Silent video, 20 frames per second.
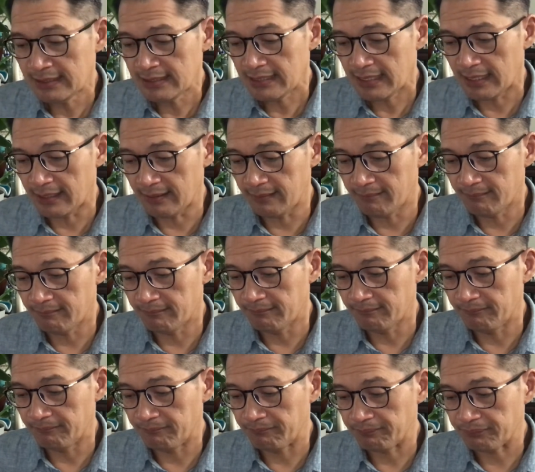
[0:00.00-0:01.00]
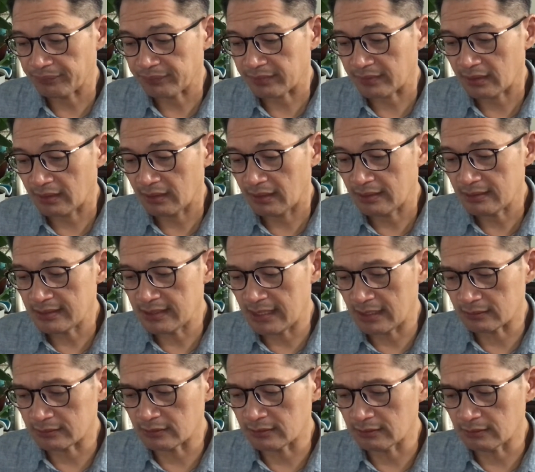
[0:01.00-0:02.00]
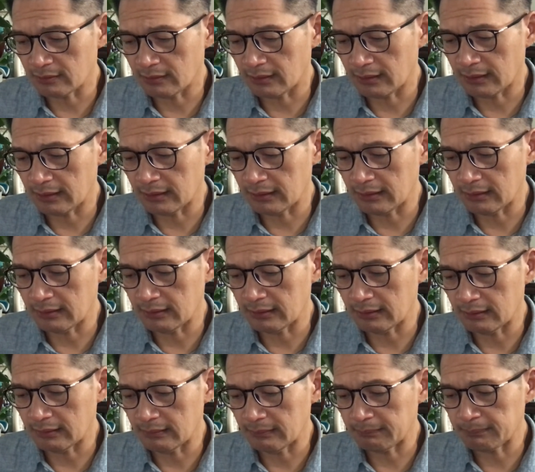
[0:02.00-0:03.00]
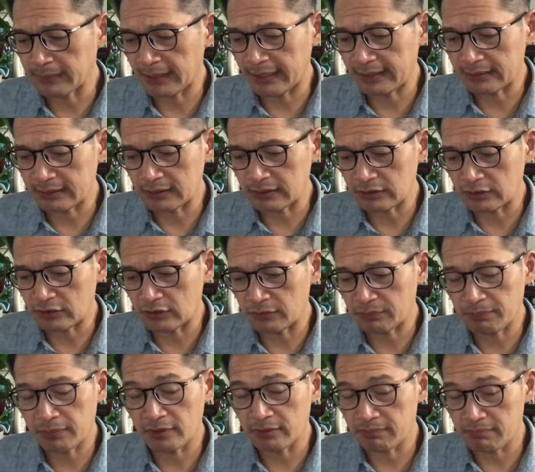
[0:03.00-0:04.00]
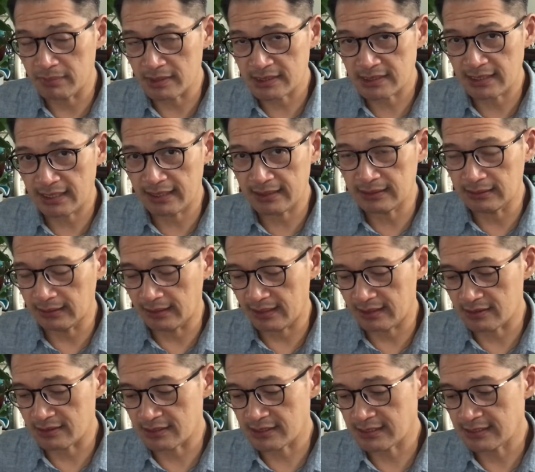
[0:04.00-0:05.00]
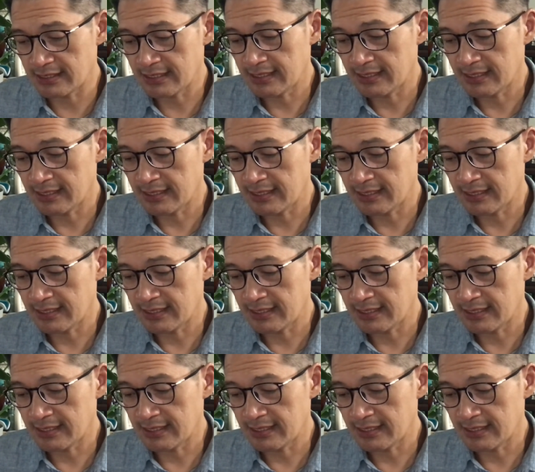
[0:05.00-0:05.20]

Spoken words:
The other plant that you could put beside lettuce,